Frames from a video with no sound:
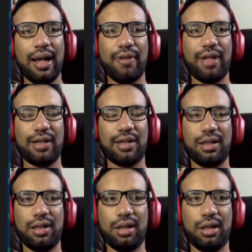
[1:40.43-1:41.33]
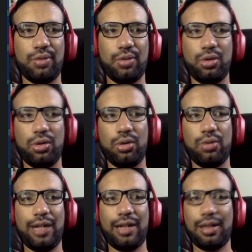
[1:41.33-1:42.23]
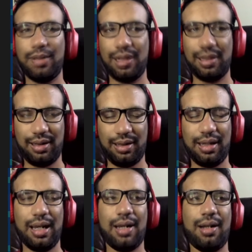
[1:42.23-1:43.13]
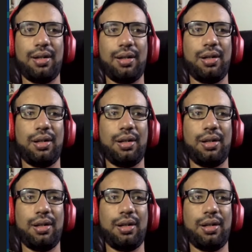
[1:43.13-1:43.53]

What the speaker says: and what kind of flexibility and